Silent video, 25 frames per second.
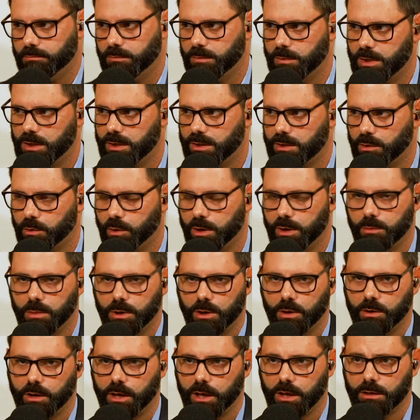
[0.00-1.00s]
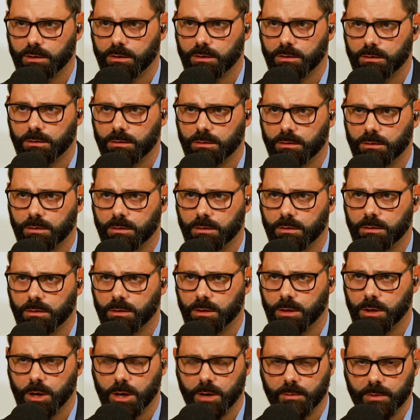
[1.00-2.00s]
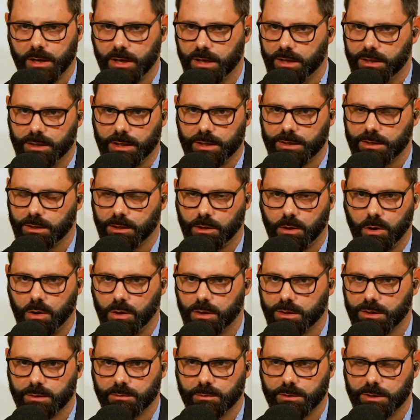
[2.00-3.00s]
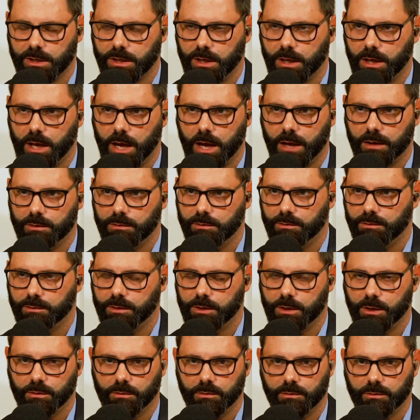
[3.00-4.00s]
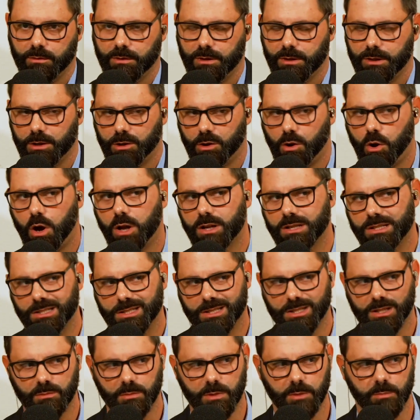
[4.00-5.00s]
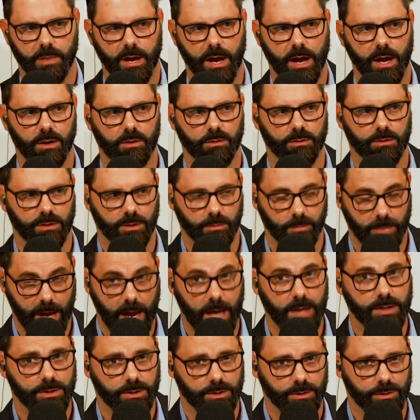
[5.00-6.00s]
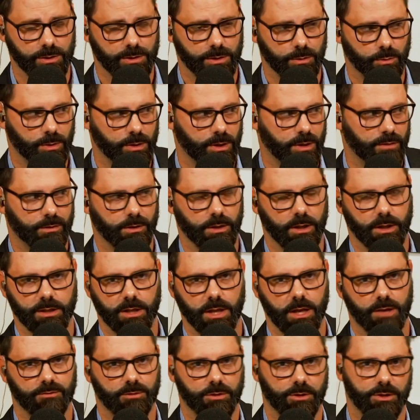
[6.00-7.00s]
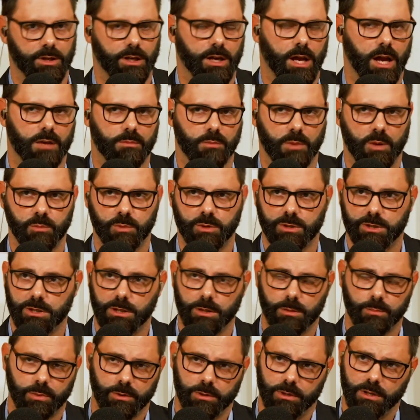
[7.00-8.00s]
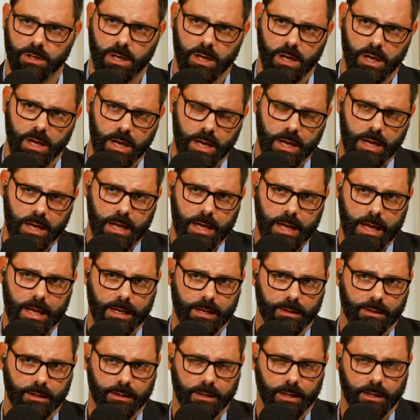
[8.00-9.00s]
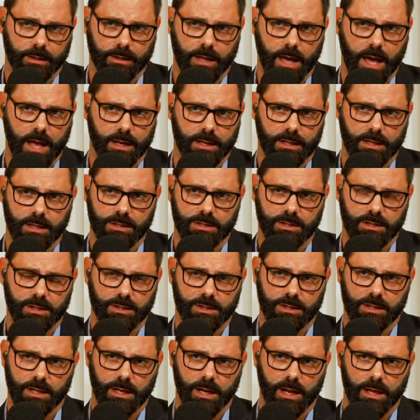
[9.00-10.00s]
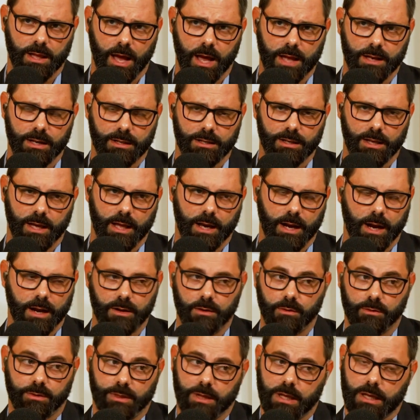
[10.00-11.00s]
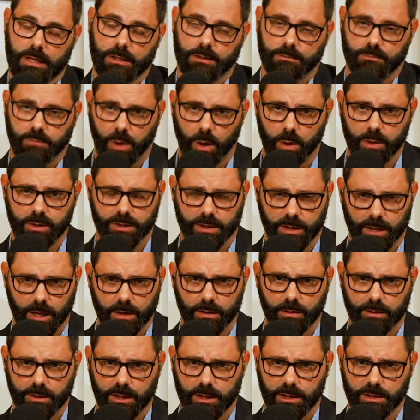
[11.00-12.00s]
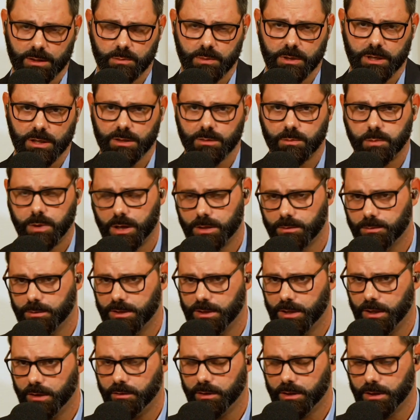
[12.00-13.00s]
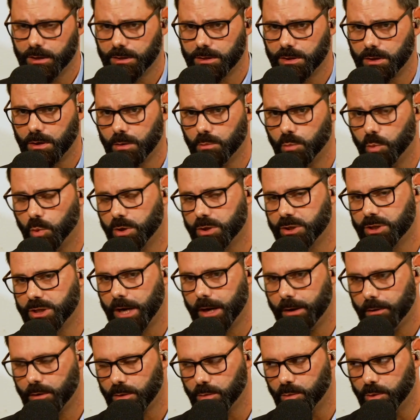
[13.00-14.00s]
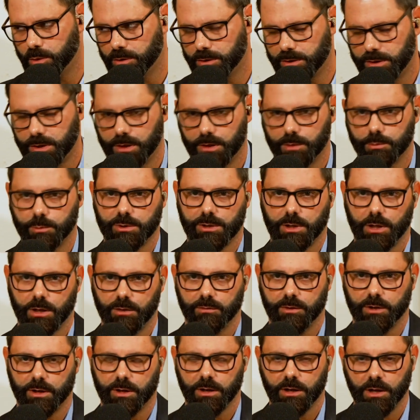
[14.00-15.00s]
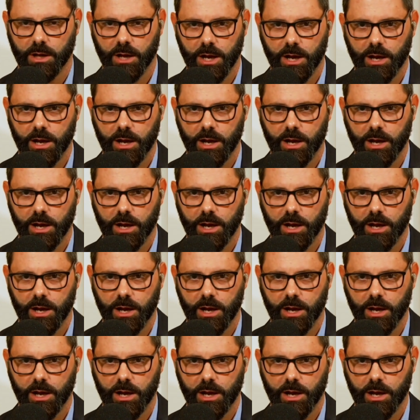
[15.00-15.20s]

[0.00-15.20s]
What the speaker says: disagree, but okay. You know what I mean? It doesn't cause them to, you know, their conscience to be bound, the pastors, to where they feel like they have to deny membership or anything like that. It's just, I don't think it's because Presbyterians are more charitable in terms of their